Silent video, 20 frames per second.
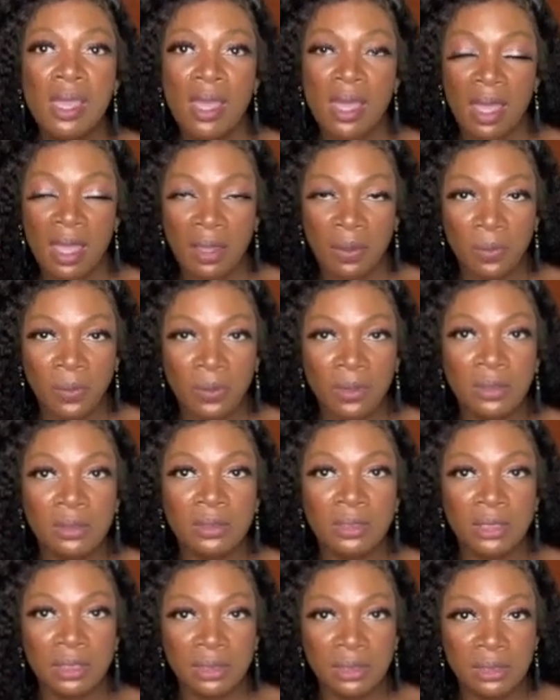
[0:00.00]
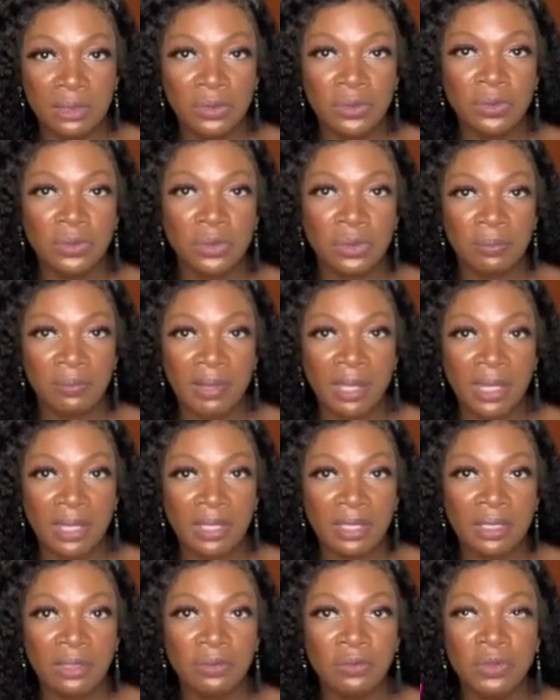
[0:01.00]
I will continue to buy
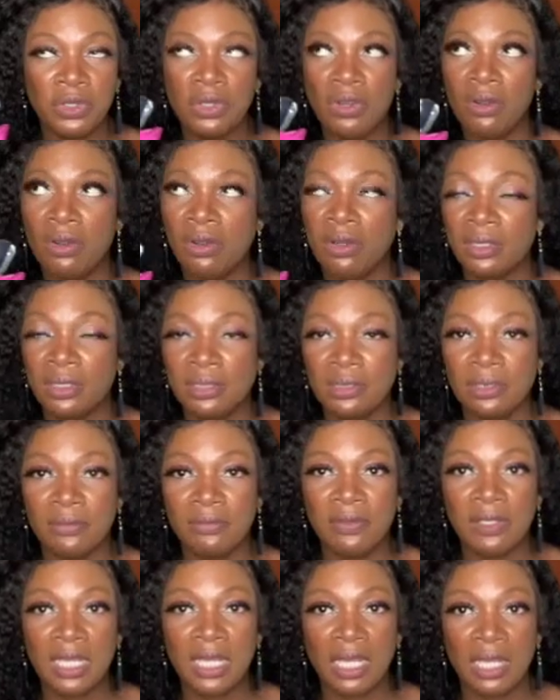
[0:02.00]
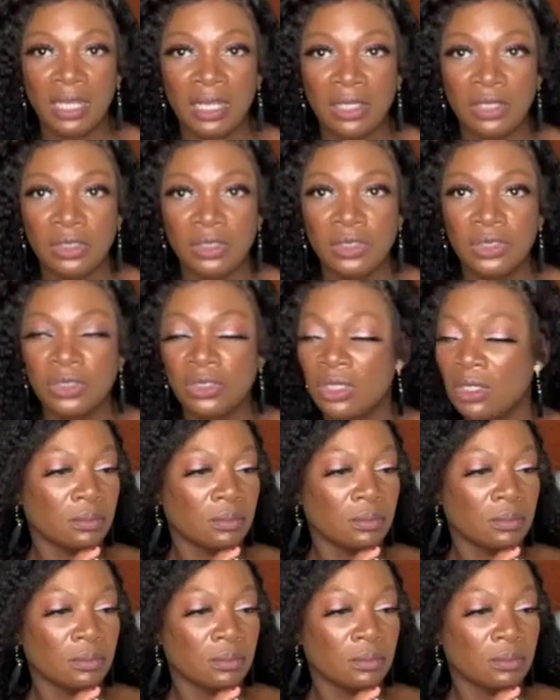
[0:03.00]
it regardless of age.